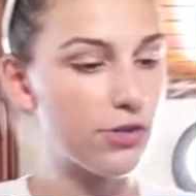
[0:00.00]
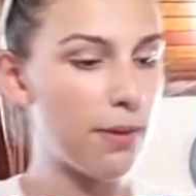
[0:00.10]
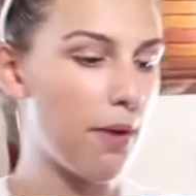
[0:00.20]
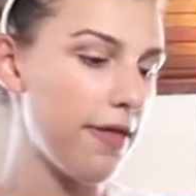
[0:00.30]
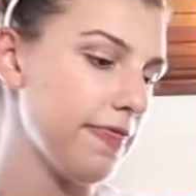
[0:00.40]
I
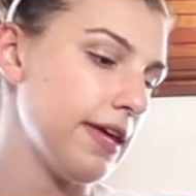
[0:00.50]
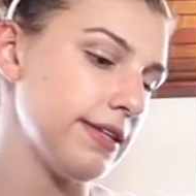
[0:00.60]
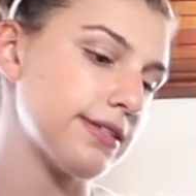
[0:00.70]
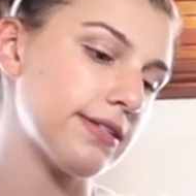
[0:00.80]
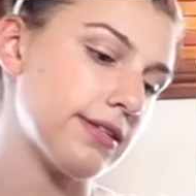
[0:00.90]
bought
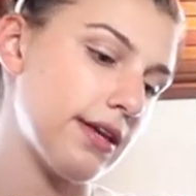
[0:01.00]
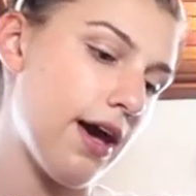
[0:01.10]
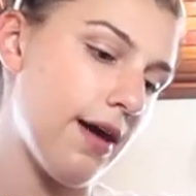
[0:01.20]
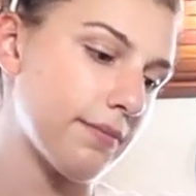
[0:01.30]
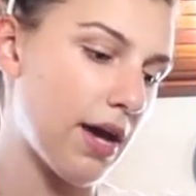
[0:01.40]
this
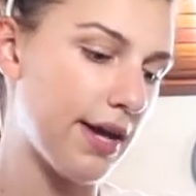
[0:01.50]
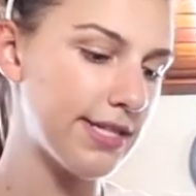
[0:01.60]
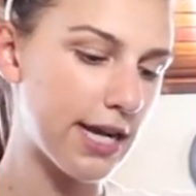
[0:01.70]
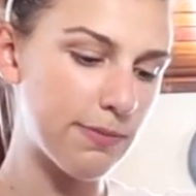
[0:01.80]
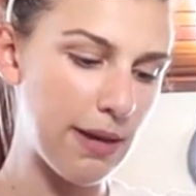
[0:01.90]
um,
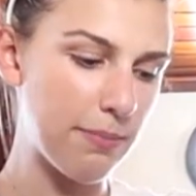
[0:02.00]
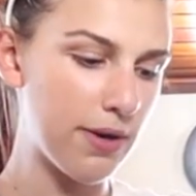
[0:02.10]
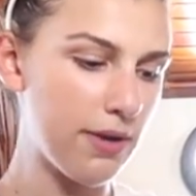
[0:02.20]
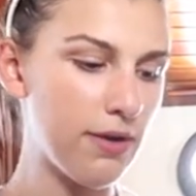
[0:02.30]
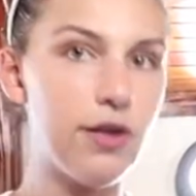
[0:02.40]
contact
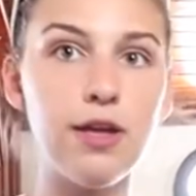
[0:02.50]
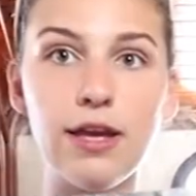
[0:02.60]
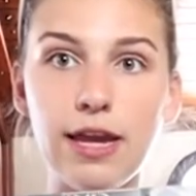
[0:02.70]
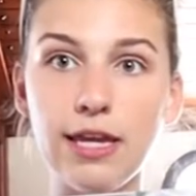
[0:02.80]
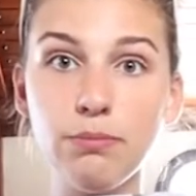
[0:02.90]
paper
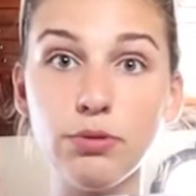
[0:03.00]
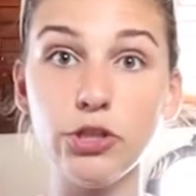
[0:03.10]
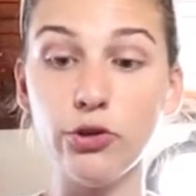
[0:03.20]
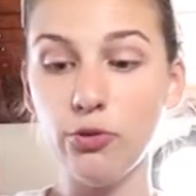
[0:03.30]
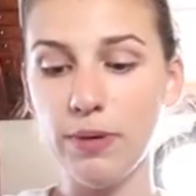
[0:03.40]
in
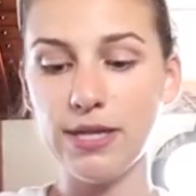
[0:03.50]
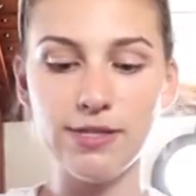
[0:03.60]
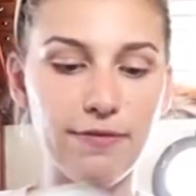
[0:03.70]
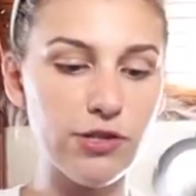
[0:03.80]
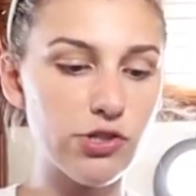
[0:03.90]
blue because
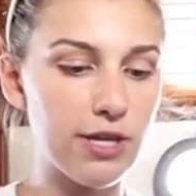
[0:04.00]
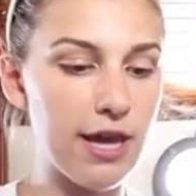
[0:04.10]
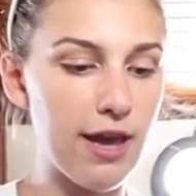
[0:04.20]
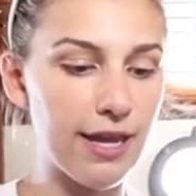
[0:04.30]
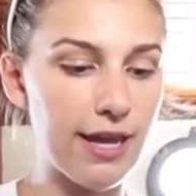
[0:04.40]
eventually,
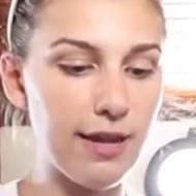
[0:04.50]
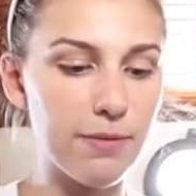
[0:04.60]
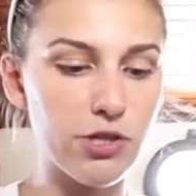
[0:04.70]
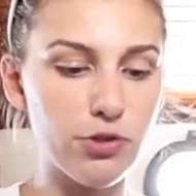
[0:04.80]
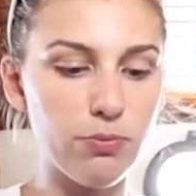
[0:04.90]
again, I'm
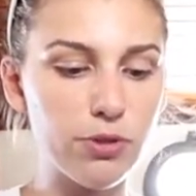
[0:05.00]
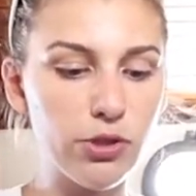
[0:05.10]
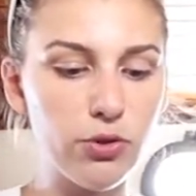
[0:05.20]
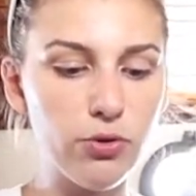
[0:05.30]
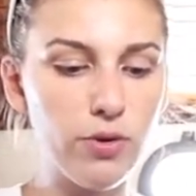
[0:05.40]
going to do
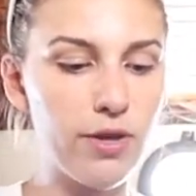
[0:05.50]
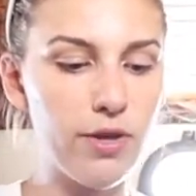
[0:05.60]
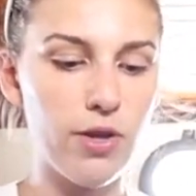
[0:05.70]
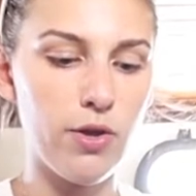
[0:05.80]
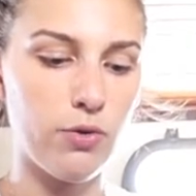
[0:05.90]
blue,
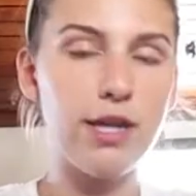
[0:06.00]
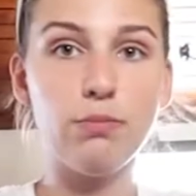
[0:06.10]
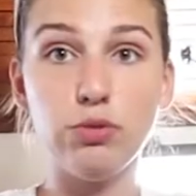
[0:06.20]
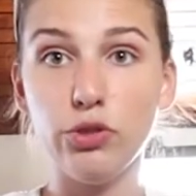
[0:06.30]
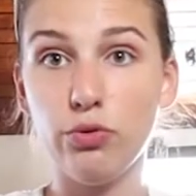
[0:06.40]
kind
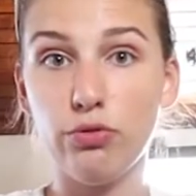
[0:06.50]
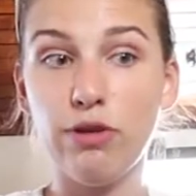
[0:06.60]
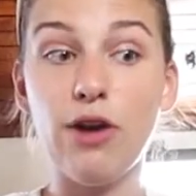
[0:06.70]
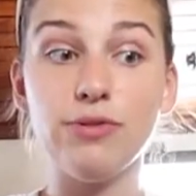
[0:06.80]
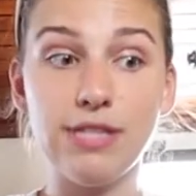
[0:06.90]
of blue
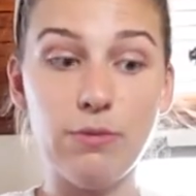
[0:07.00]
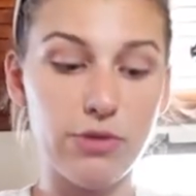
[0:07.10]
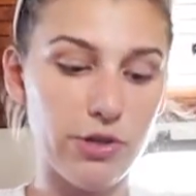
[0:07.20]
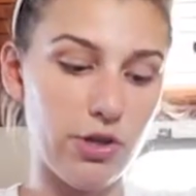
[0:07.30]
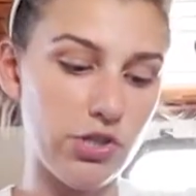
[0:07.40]
throughout, same with
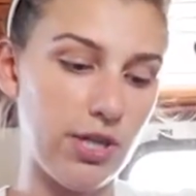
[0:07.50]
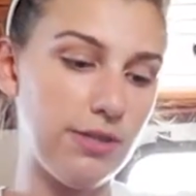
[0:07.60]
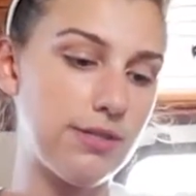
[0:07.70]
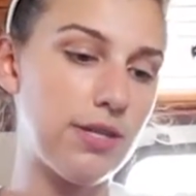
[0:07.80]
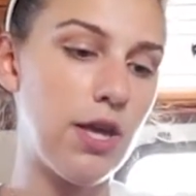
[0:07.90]
the
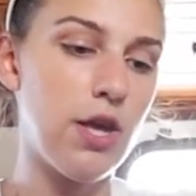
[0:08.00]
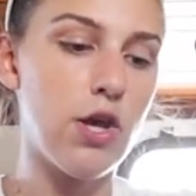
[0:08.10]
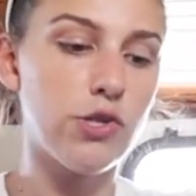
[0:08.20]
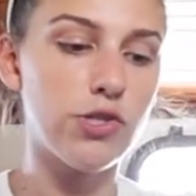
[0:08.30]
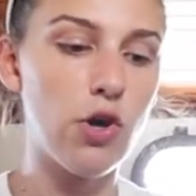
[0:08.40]
cushions.
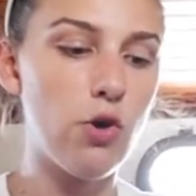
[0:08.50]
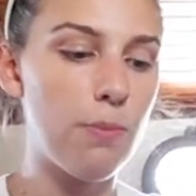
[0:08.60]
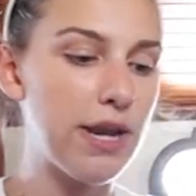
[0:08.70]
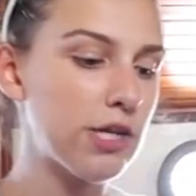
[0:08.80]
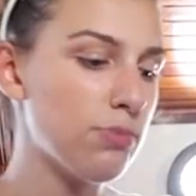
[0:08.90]
So
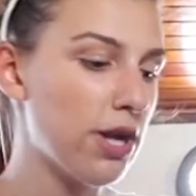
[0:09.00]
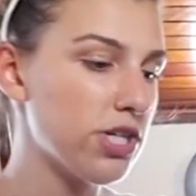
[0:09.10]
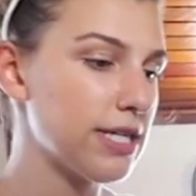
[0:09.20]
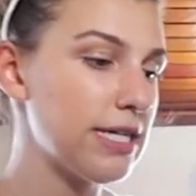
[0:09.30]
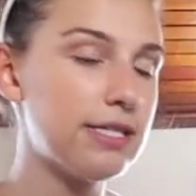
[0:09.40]
my next
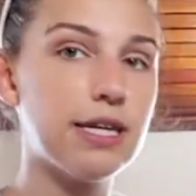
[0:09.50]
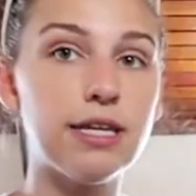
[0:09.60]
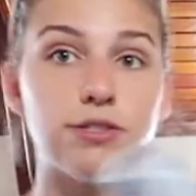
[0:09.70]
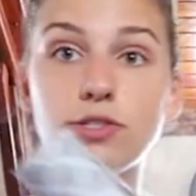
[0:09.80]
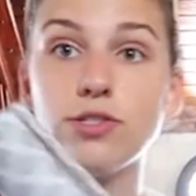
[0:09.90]
project is to
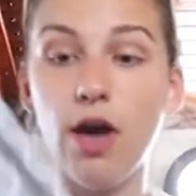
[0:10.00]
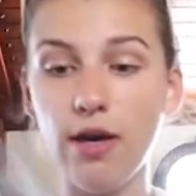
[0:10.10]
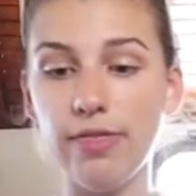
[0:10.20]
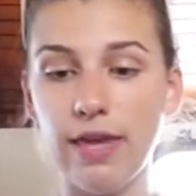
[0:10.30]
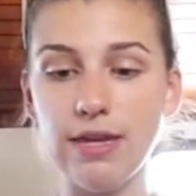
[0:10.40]

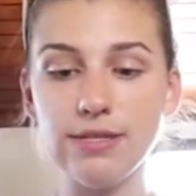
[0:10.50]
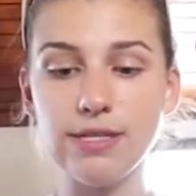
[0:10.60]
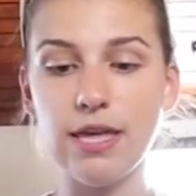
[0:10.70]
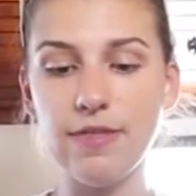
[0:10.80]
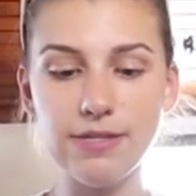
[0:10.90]
install
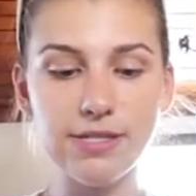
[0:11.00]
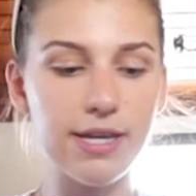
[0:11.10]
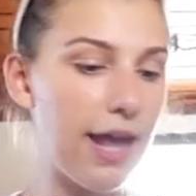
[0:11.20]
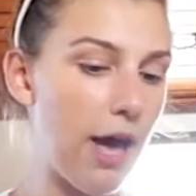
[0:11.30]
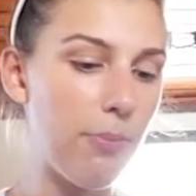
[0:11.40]
this. This is
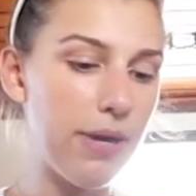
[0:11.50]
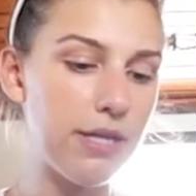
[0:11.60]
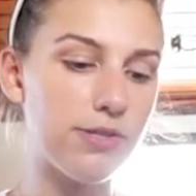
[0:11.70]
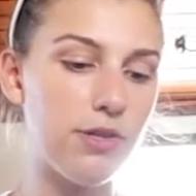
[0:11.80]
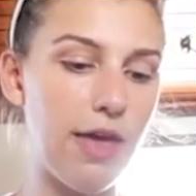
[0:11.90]
going to help
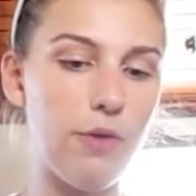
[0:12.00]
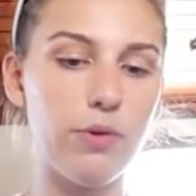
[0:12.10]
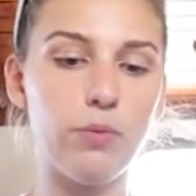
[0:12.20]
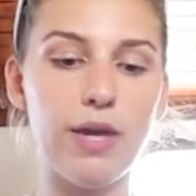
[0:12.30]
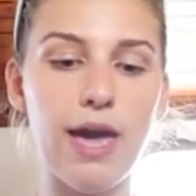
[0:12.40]
it so that
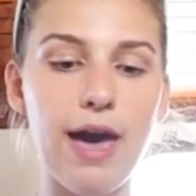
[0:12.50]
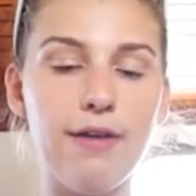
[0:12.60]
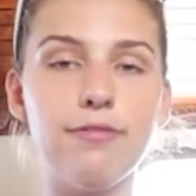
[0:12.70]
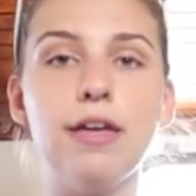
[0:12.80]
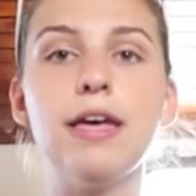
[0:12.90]
when we
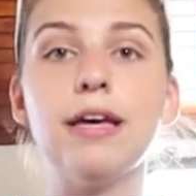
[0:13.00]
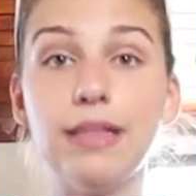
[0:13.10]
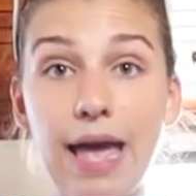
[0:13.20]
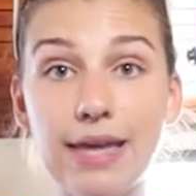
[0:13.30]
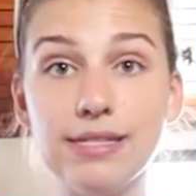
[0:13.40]
have
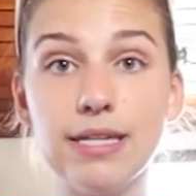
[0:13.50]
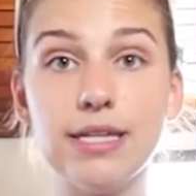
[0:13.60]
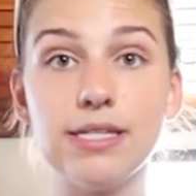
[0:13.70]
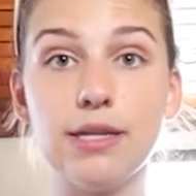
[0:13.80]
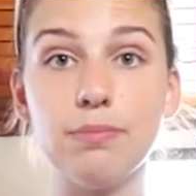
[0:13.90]

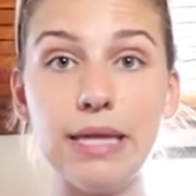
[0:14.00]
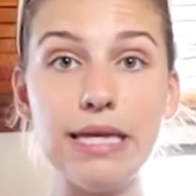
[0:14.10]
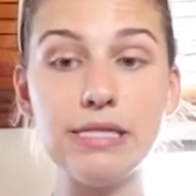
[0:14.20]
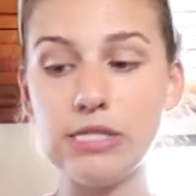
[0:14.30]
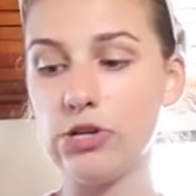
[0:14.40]
glasses and
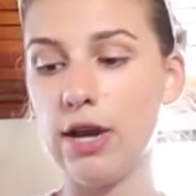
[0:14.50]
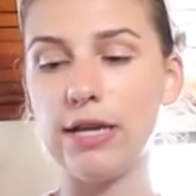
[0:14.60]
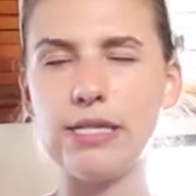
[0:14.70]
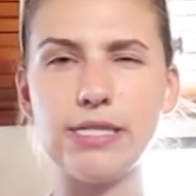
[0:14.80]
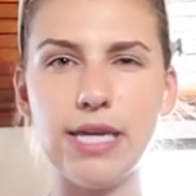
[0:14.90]
plates, they're not
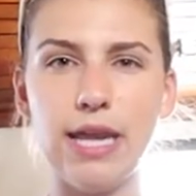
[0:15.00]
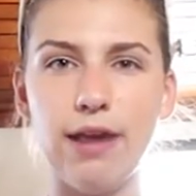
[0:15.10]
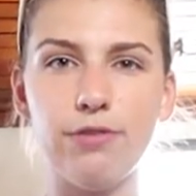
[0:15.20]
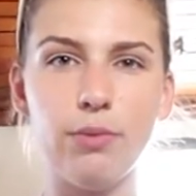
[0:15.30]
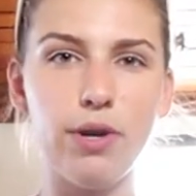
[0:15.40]
going to skid
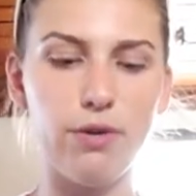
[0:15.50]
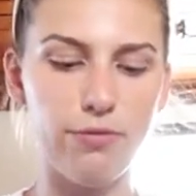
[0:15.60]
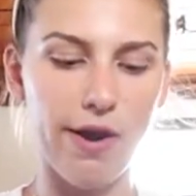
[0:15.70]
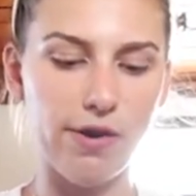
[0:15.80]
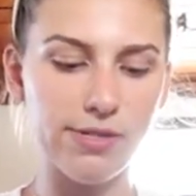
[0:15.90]
everywhere
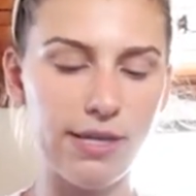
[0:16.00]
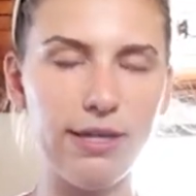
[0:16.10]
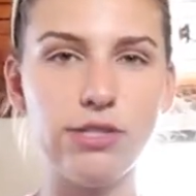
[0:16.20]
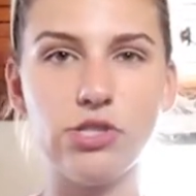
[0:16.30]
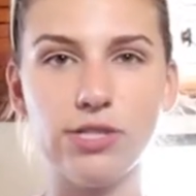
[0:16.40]
if we are
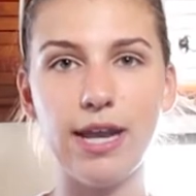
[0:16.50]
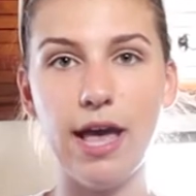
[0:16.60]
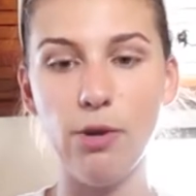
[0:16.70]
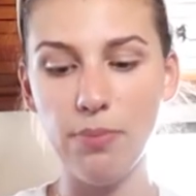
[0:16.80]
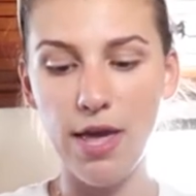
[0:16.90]
selling. It's going to
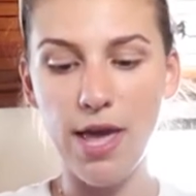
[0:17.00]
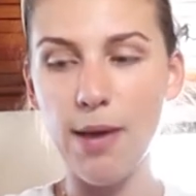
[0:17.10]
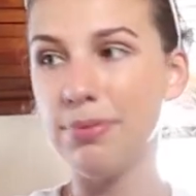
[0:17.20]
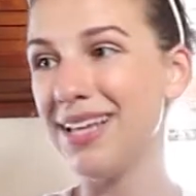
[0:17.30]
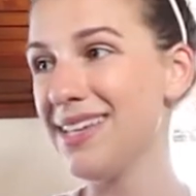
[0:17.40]
help
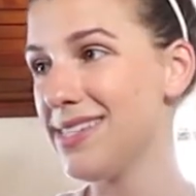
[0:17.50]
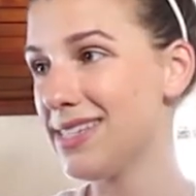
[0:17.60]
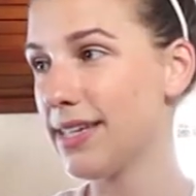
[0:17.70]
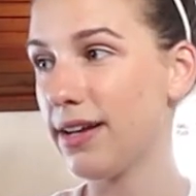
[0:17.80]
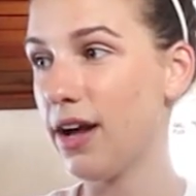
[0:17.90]

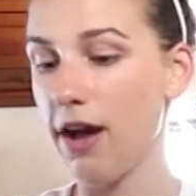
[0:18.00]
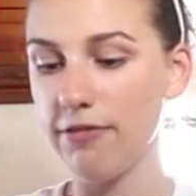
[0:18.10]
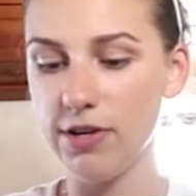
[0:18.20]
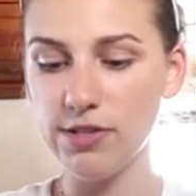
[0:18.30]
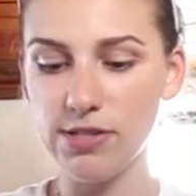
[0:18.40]
going to
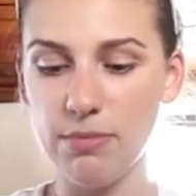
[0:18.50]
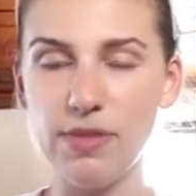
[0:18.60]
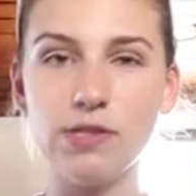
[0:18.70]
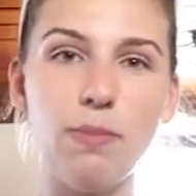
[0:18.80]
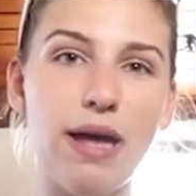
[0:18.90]
cover some of
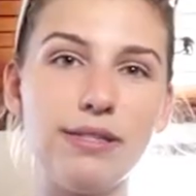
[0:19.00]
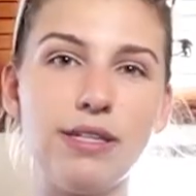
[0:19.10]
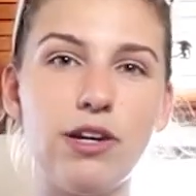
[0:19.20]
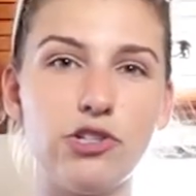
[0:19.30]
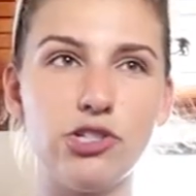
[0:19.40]
the spots
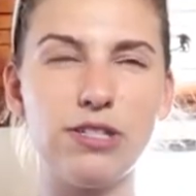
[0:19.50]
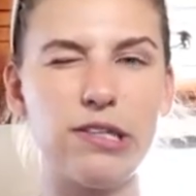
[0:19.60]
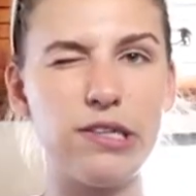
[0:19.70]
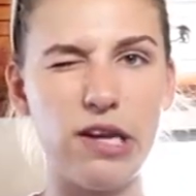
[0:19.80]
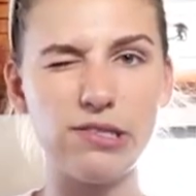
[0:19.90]
that are just
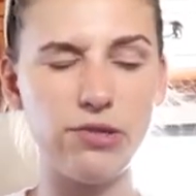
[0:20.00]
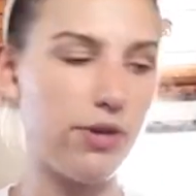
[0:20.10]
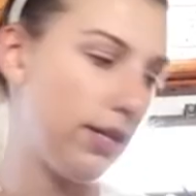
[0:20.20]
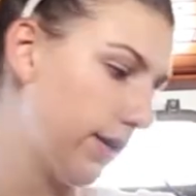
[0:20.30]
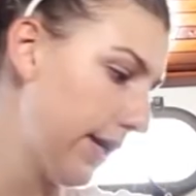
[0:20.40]
not so
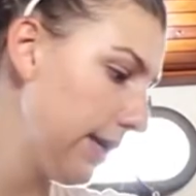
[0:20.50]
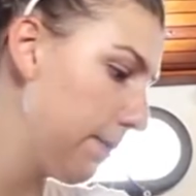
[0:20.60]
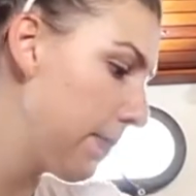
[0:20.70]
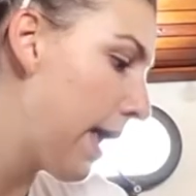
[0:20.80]
great looking.